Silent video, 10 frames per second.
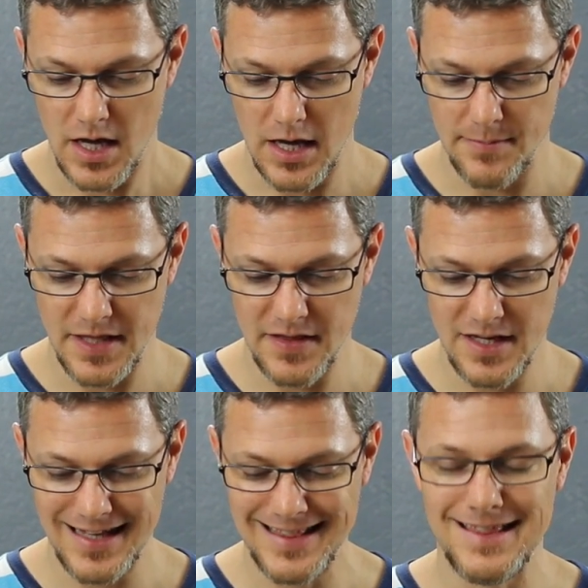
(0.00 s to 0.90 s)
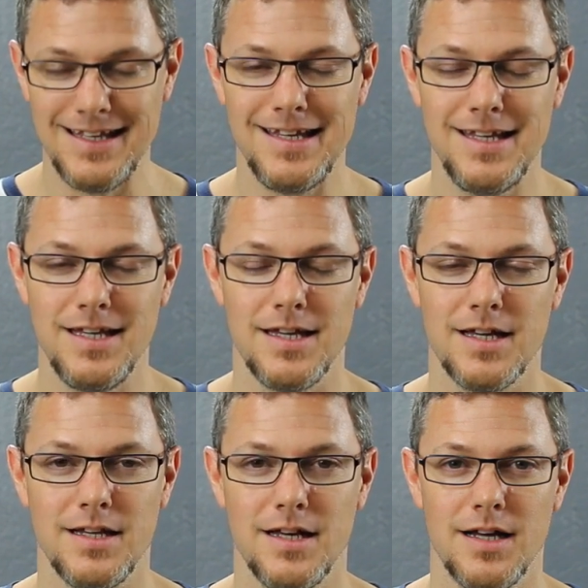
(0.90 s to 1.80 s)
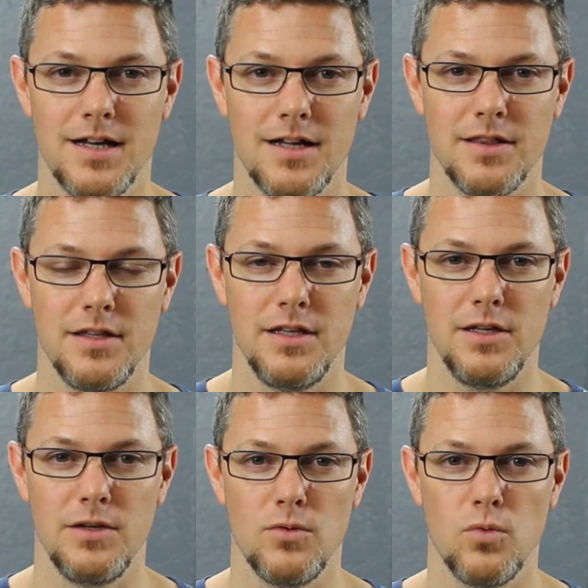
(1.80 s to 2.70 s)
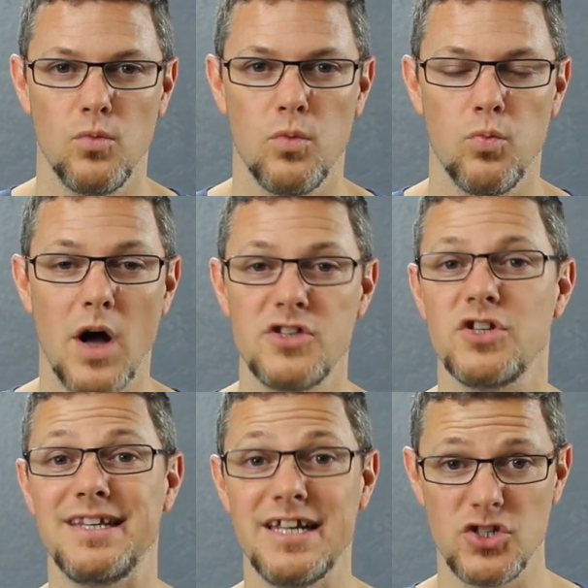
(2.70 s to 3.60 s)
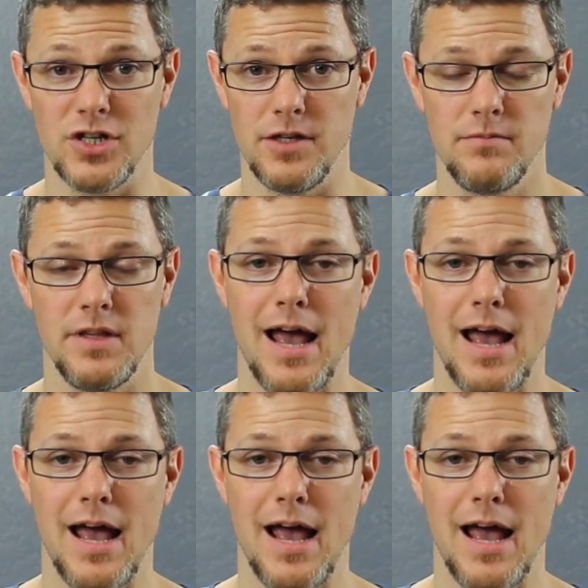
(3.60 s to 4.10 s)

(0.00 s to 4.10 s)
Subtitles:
And then in the Watch Edition,